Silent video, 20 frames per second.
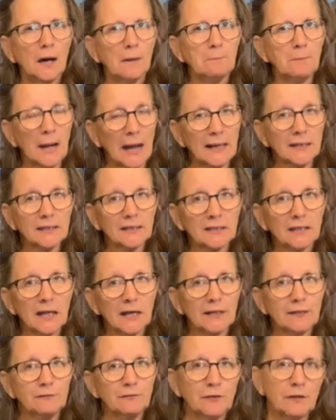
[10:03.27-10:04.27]
pilot
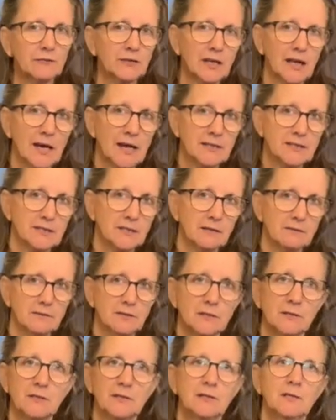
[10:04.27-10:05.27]
light if you have a gas
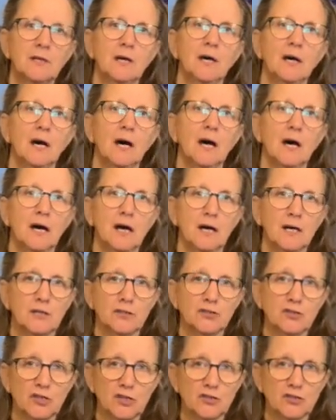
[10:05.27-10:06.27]
oven,
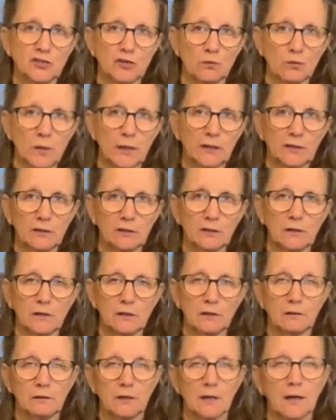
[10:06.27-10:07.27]
just a
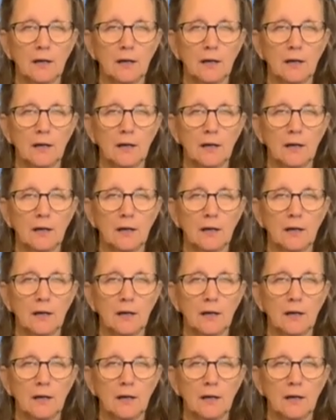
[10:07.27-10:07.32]
regular